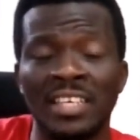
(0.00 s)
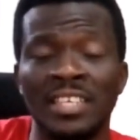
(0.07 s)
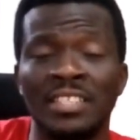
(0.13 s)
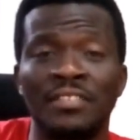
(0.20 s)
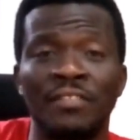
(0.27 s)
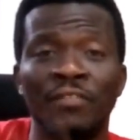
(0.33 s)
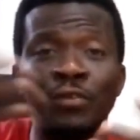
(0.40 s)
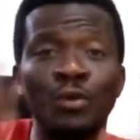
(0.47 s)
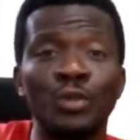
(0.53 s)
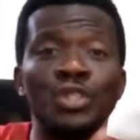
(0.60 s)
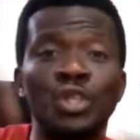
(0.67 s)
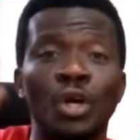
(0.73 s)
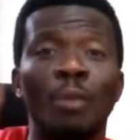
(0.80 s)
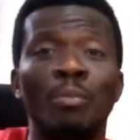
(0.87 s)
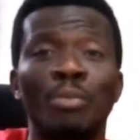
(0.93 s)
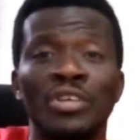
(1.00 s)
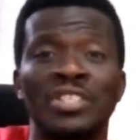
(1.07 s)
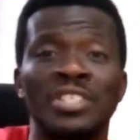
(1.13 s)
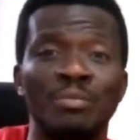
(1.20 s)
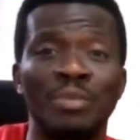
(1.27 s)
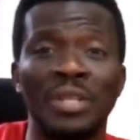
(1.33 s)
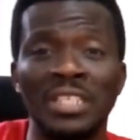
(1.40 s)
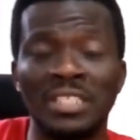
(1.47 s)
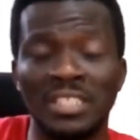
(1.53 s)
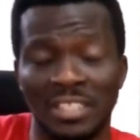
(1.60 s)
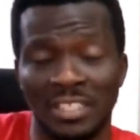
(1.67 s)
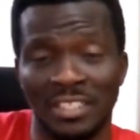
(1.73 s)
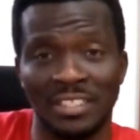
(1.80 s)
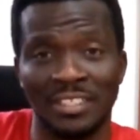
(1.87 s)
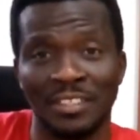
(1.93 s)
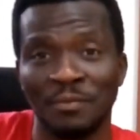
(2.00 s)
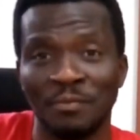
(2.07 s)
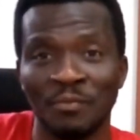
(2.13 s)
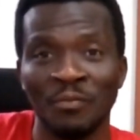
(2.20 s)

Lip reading: is future possibilities.